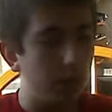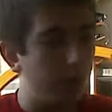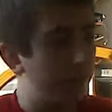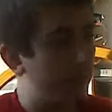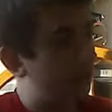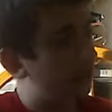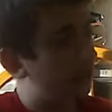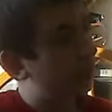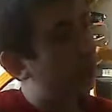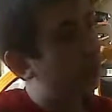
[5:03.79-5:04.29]
from
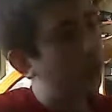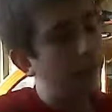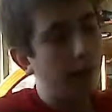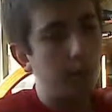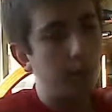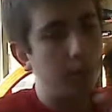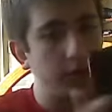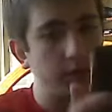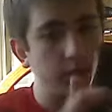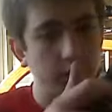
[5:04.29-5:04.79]
like the
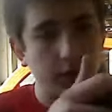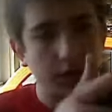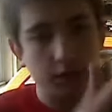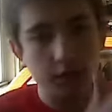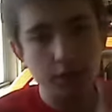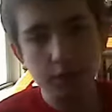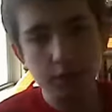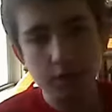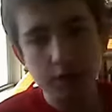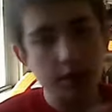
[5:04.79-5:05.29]
camera, so like
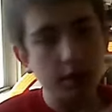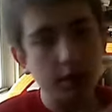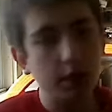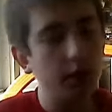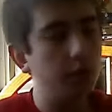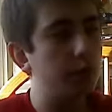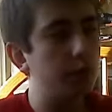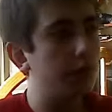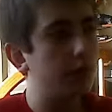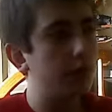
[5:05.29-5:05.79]
you kill
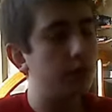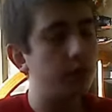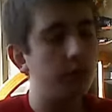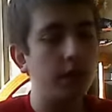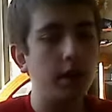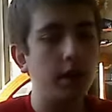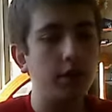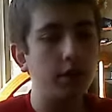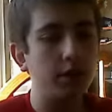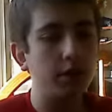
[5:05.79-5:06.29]
them with the
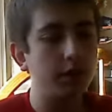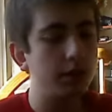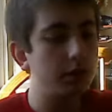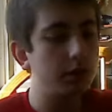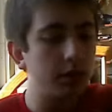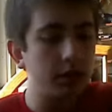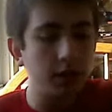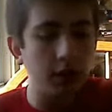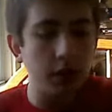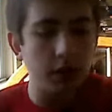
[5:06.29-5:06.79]

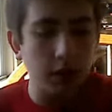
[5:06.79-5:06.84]
surroundings.